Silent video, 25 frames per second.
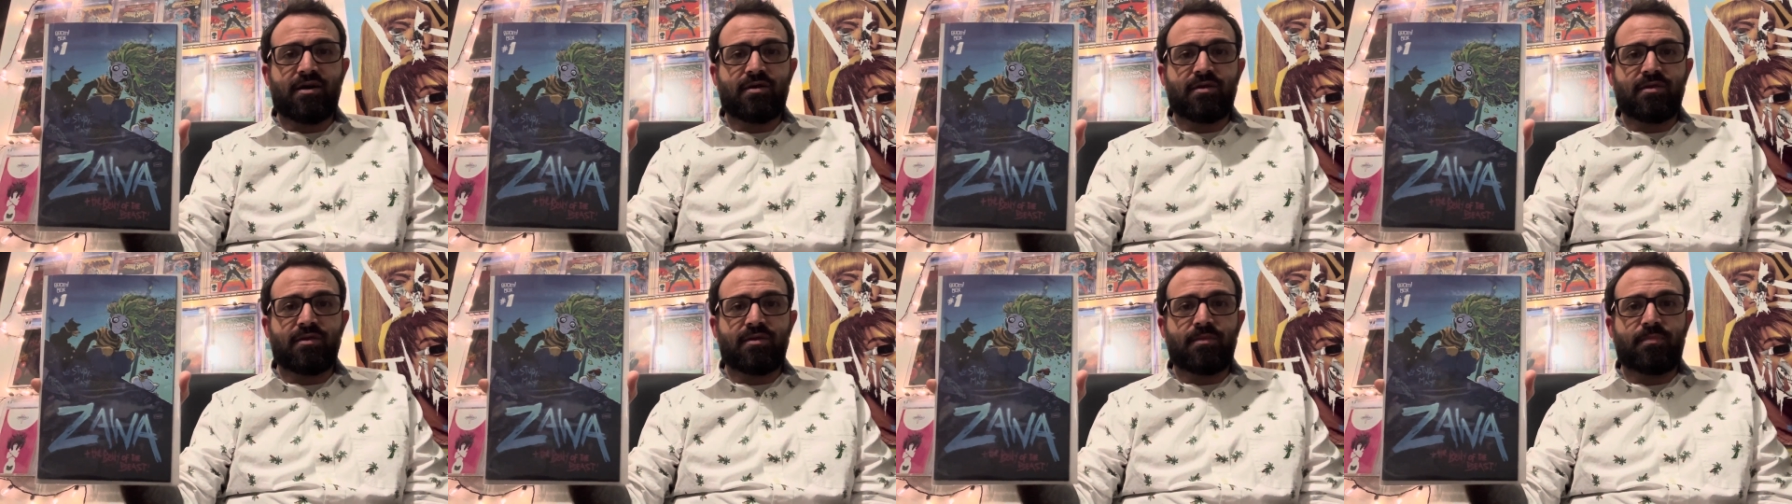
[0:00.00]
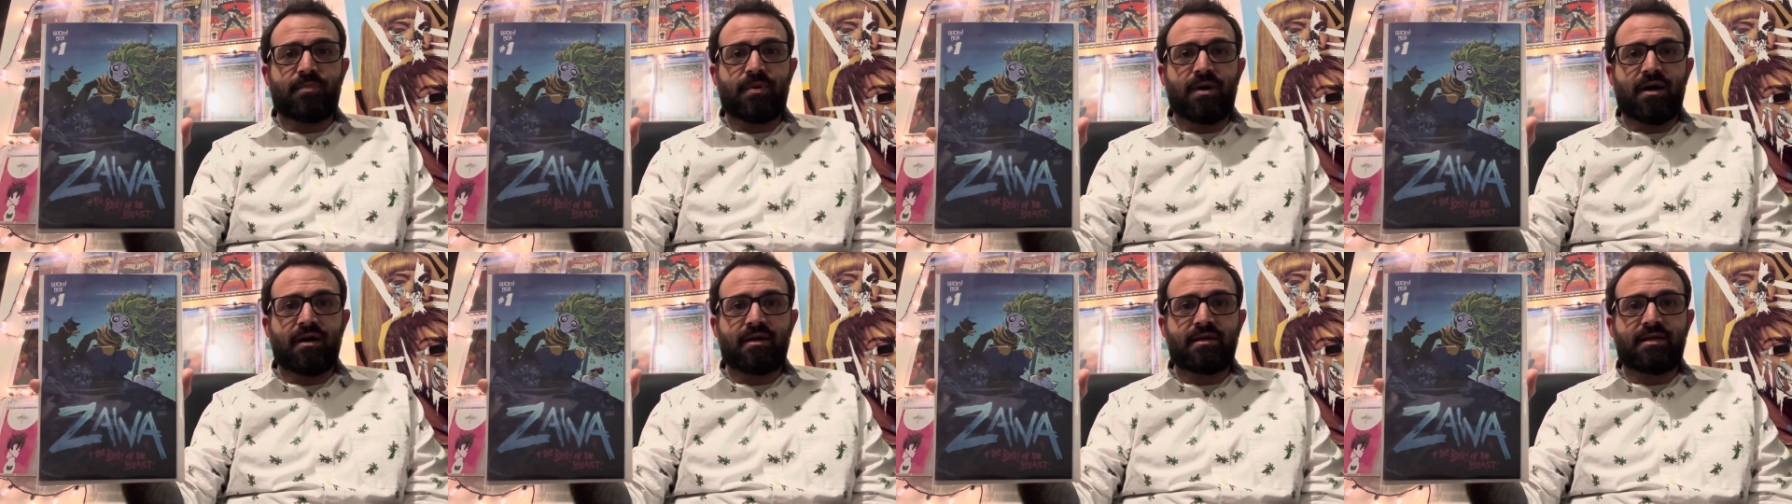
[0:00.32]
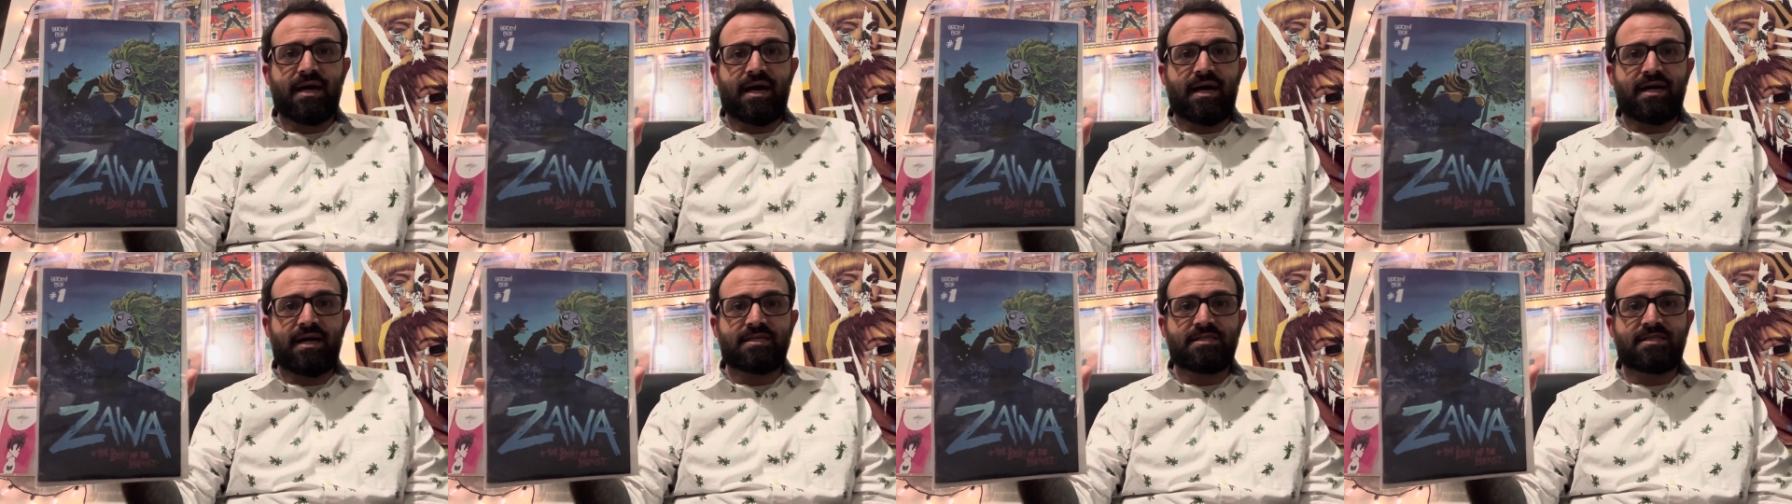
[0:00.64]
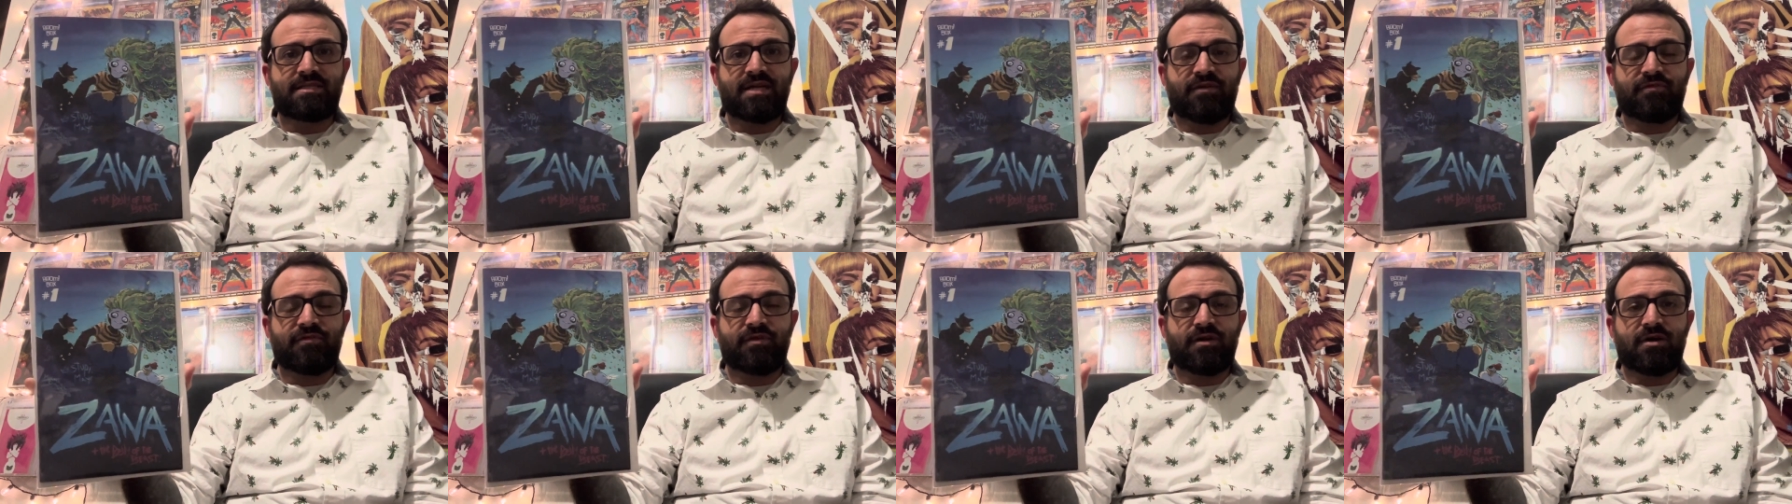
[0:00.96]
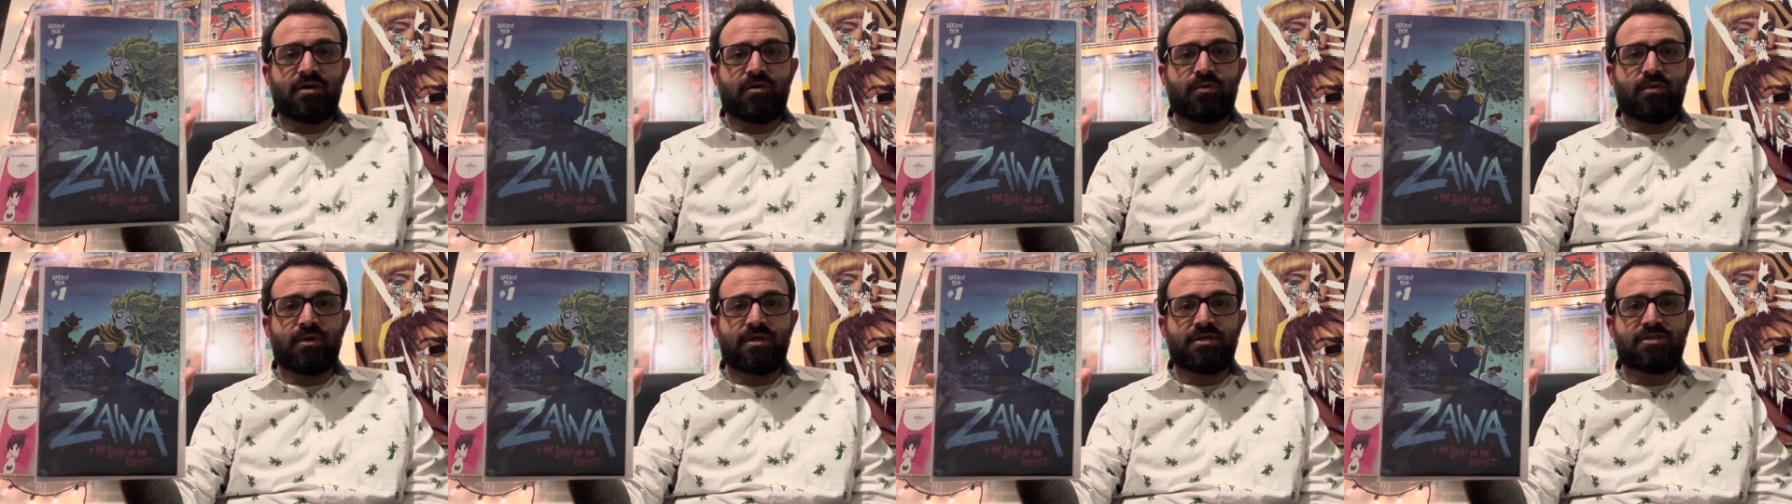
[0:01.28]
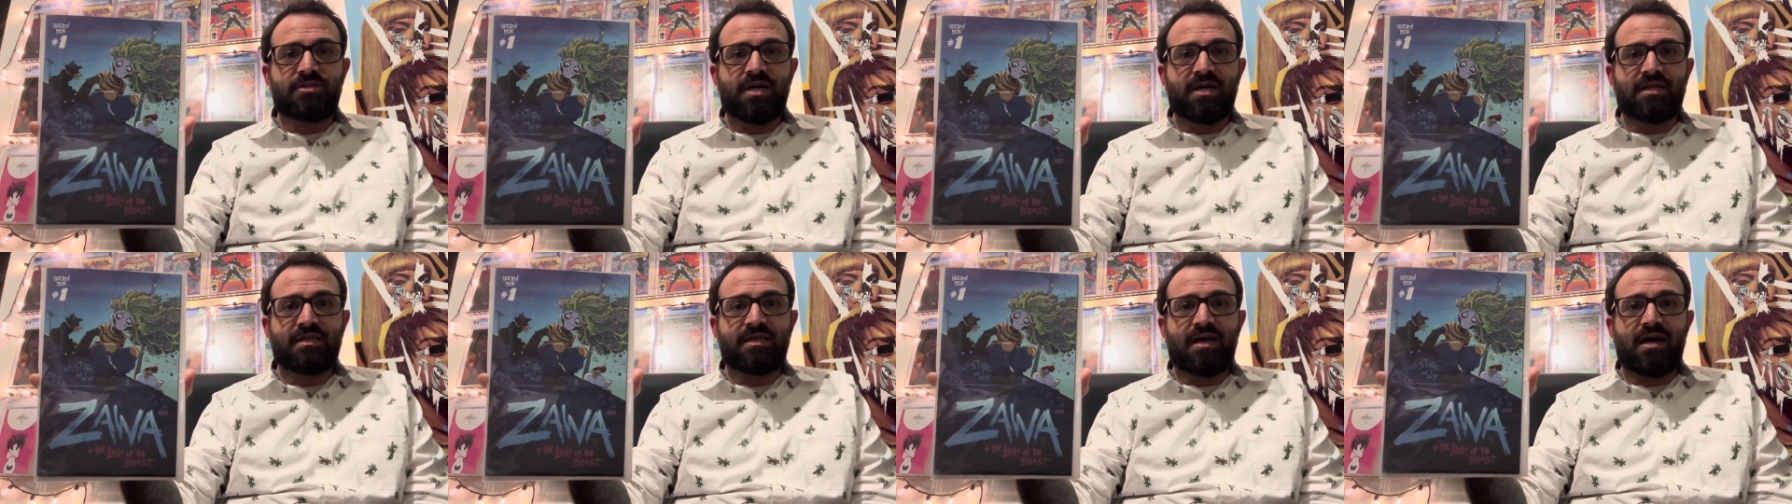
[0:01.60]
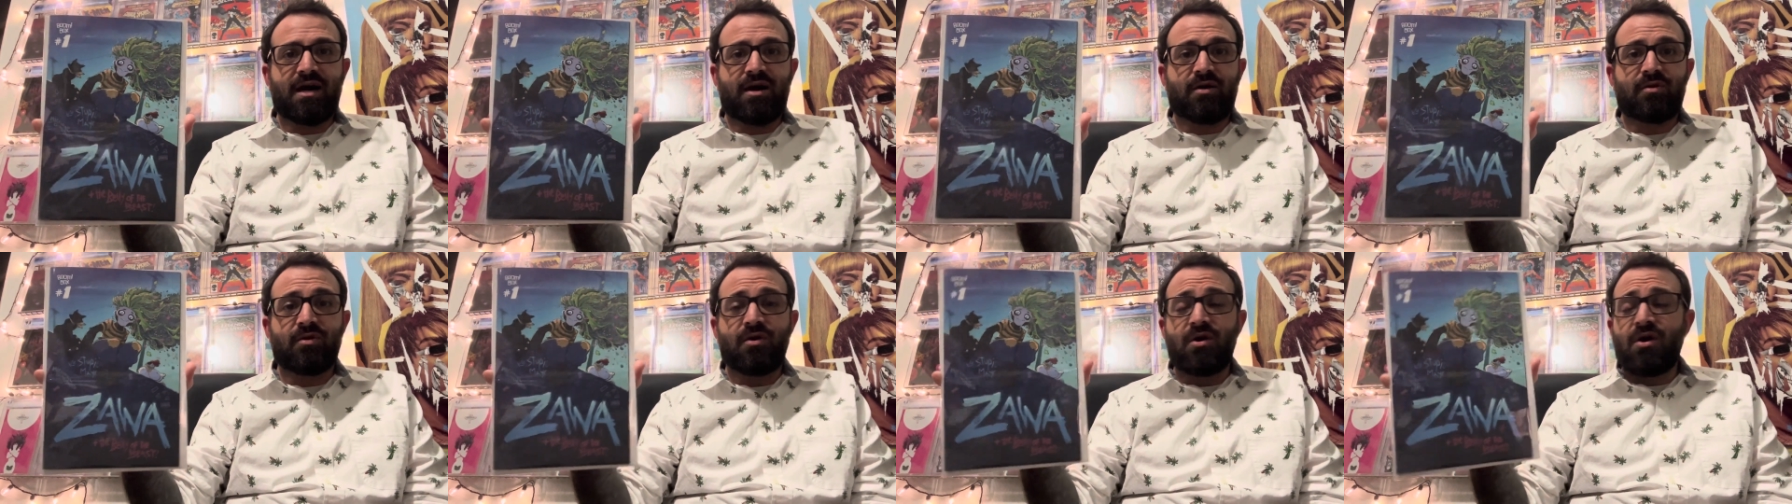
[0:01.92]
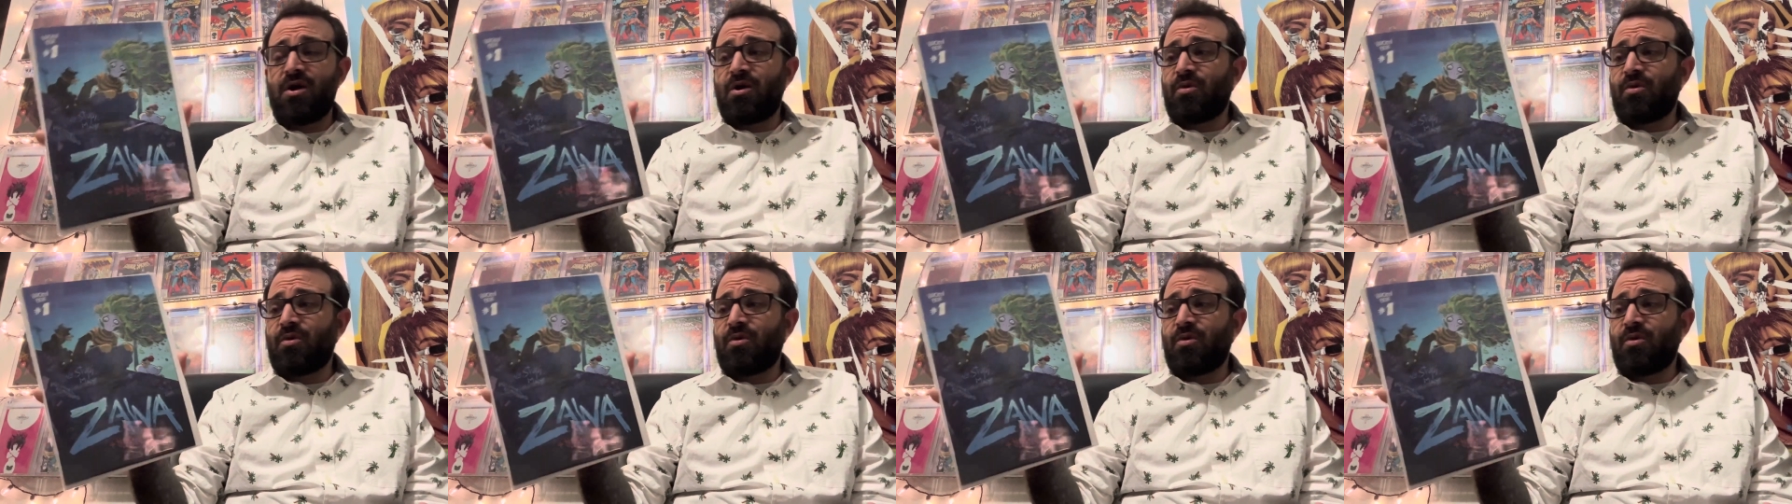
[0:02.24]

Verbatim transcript: on the podcast. Definitely going to want to check that out.